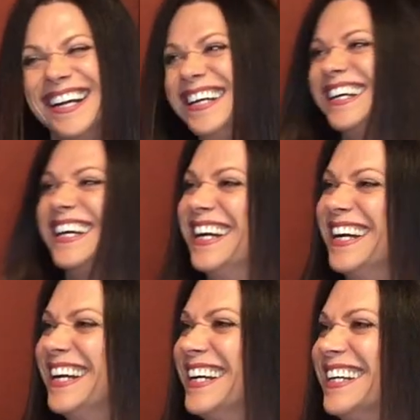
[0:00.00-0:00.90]

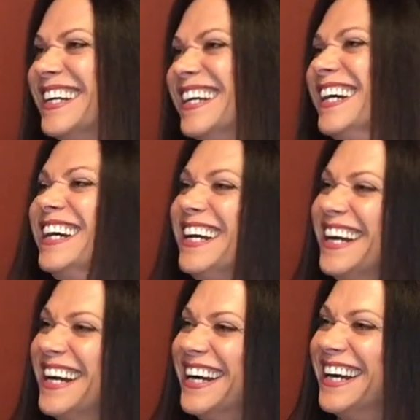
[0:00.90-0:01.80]

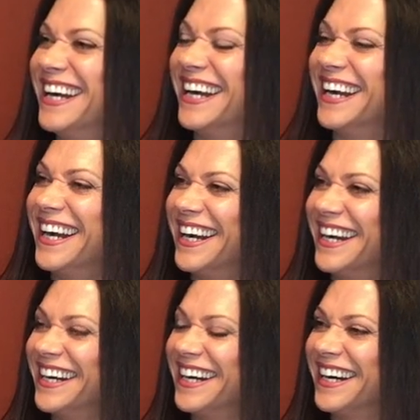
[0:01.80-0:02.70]

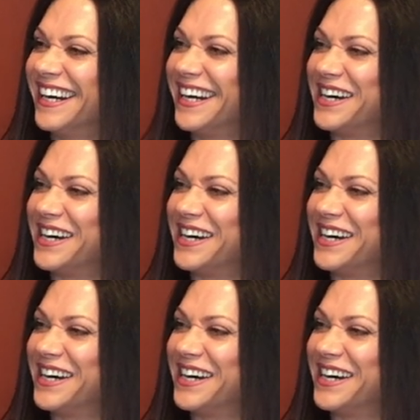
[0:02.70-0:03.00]
No words are spoken by the person on screen.